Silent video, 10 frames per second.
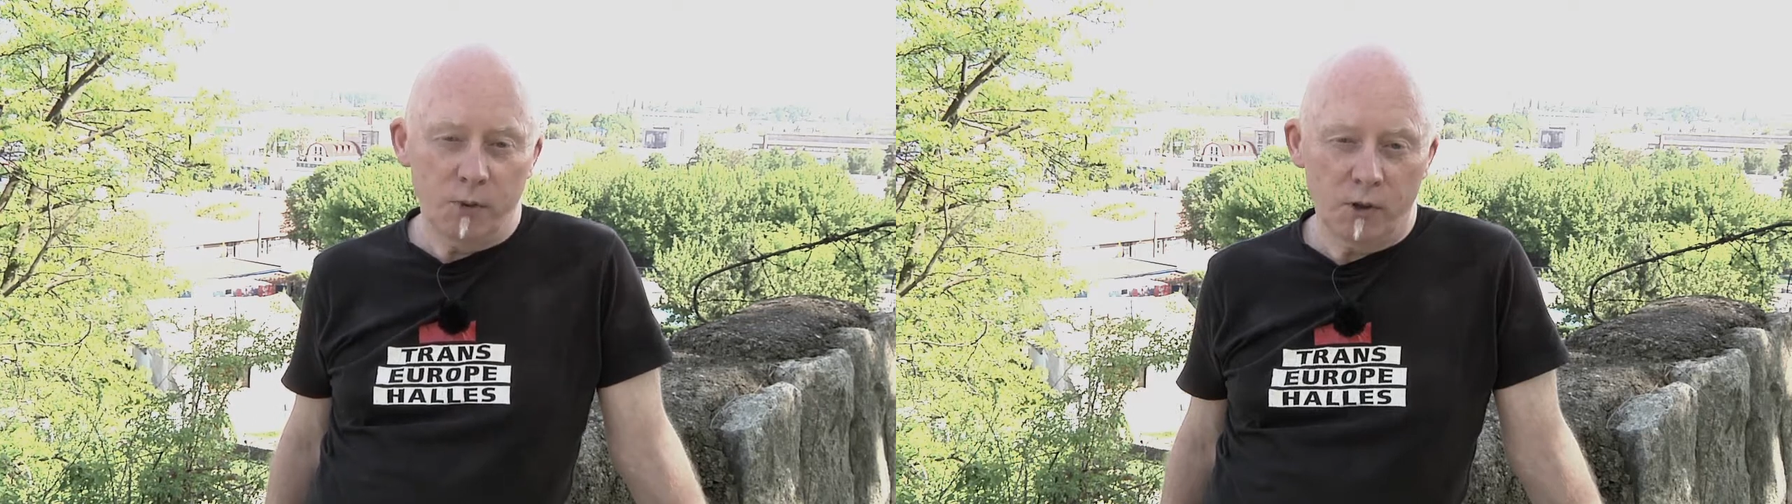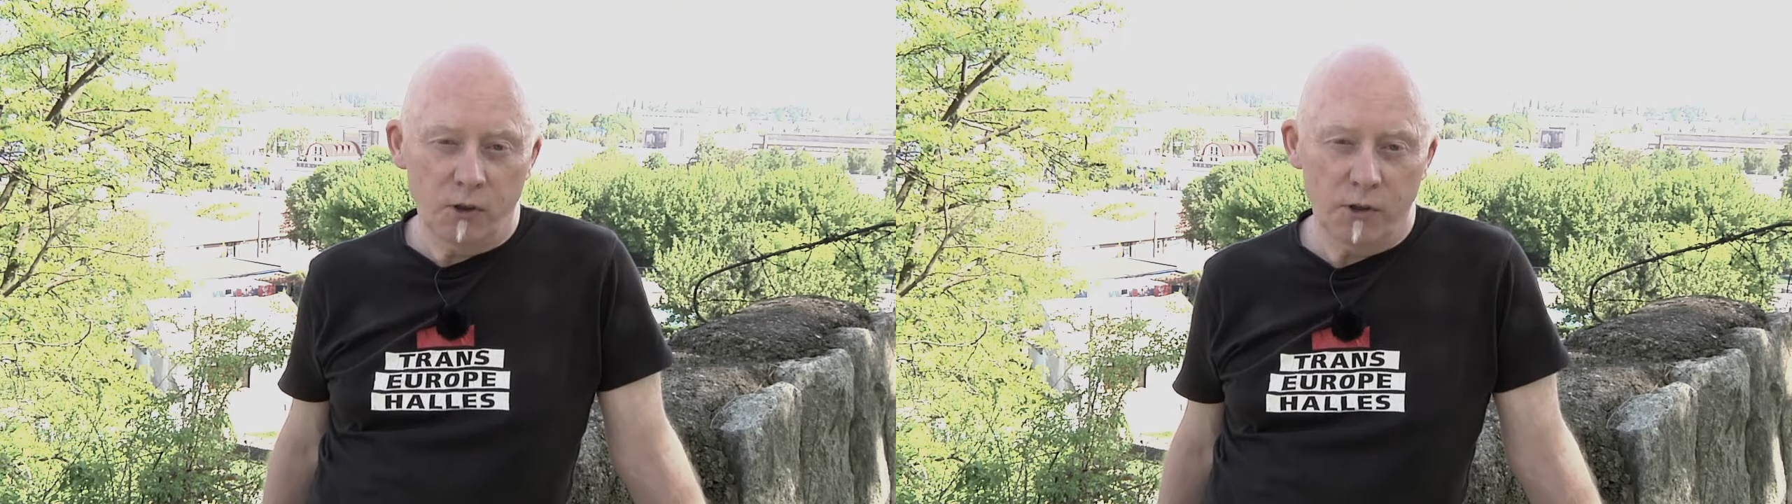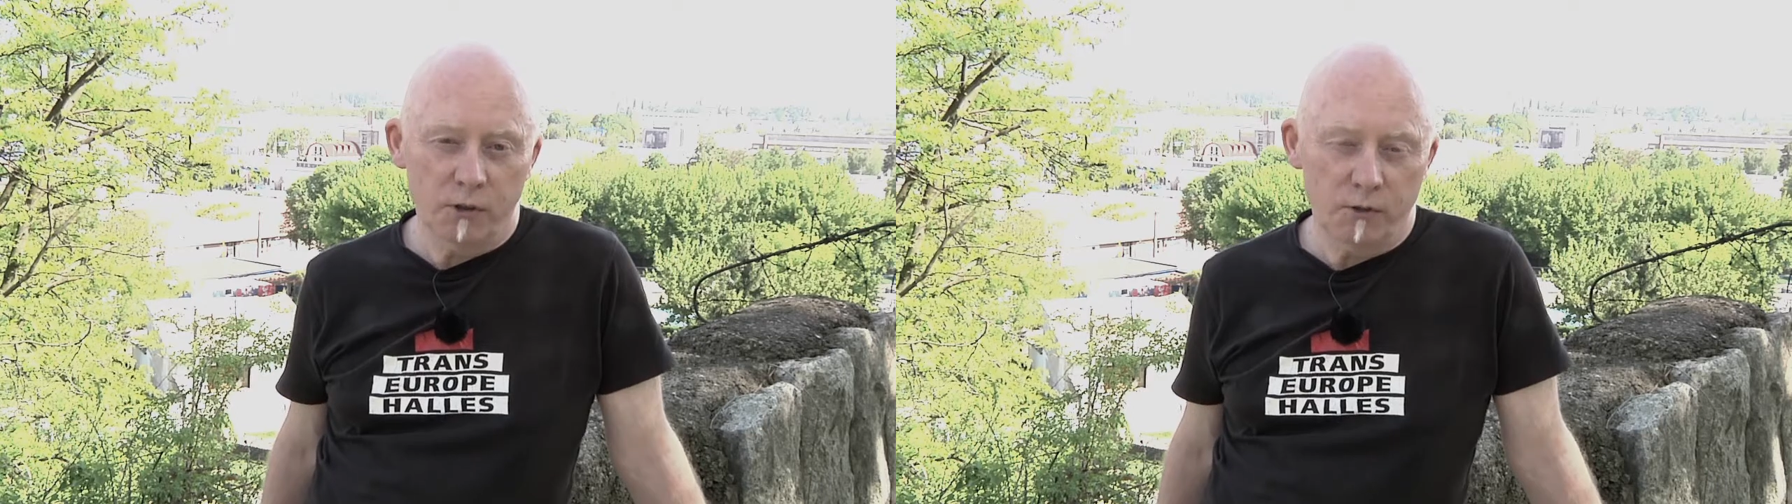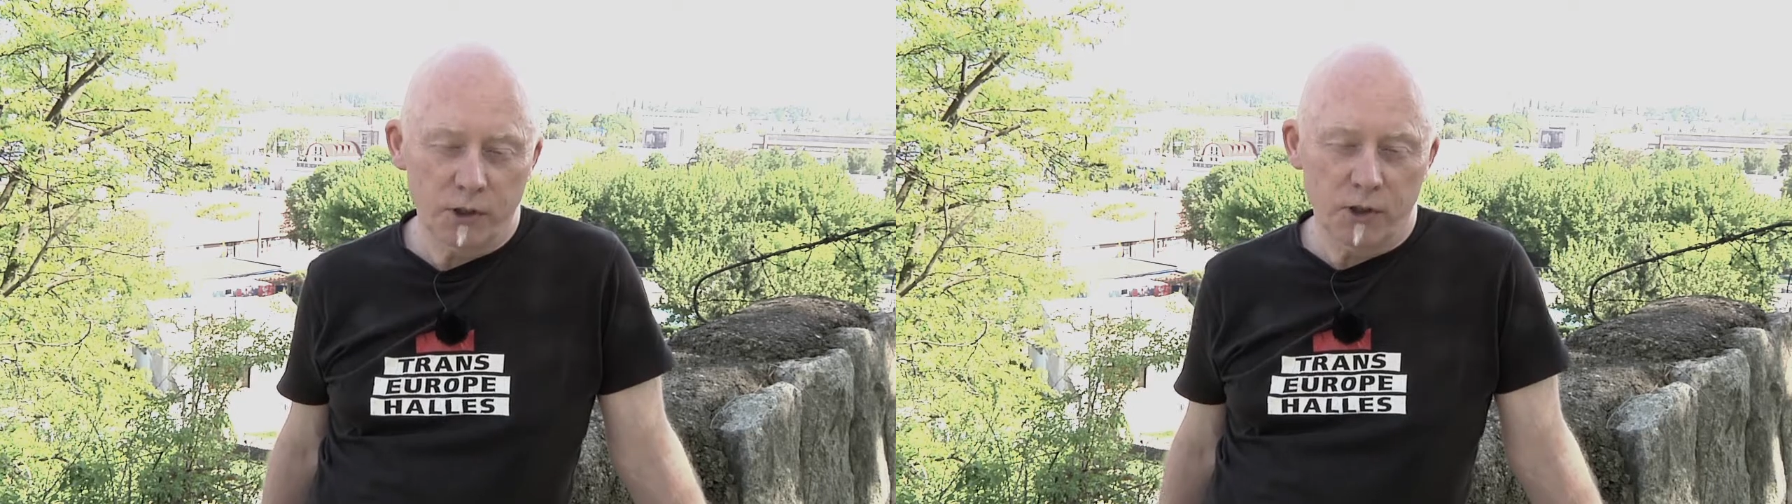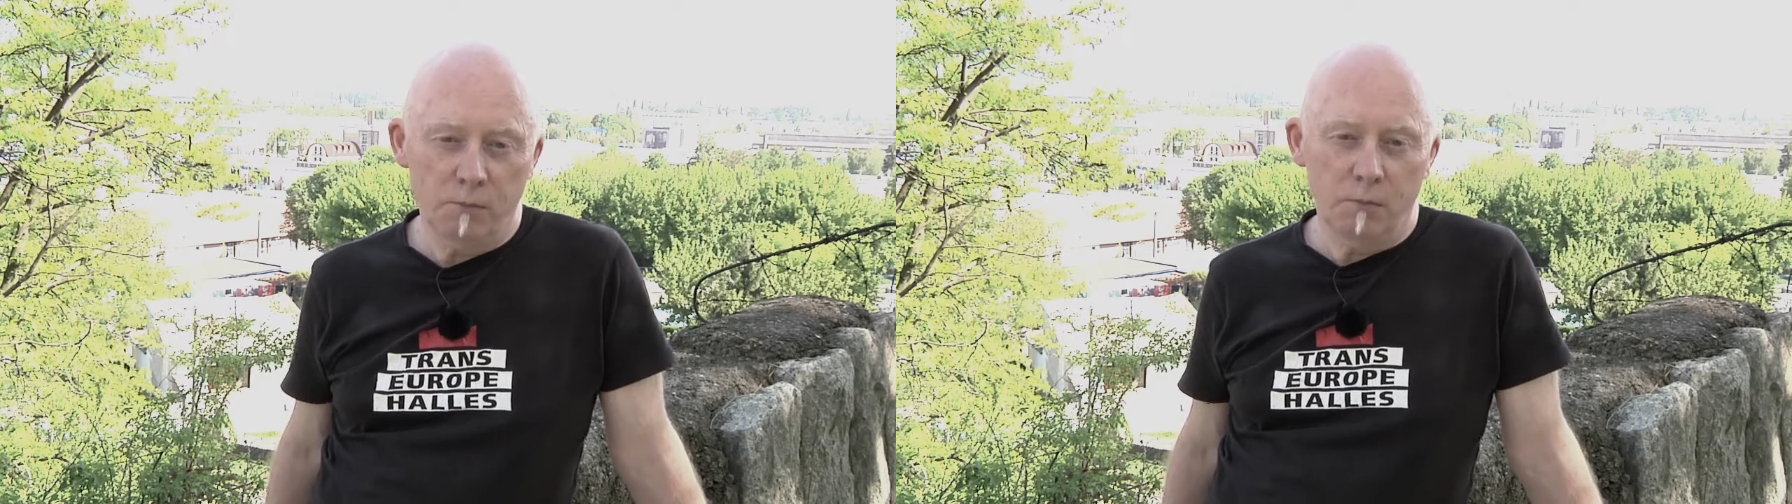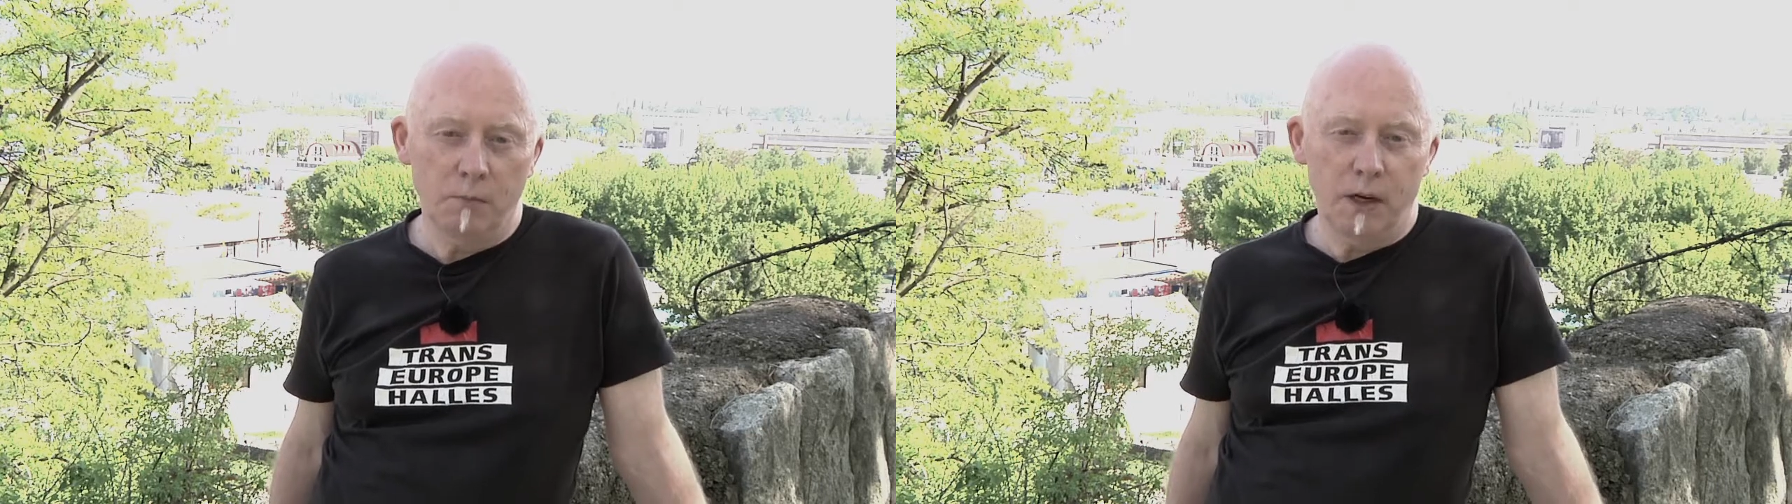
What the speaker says: but also some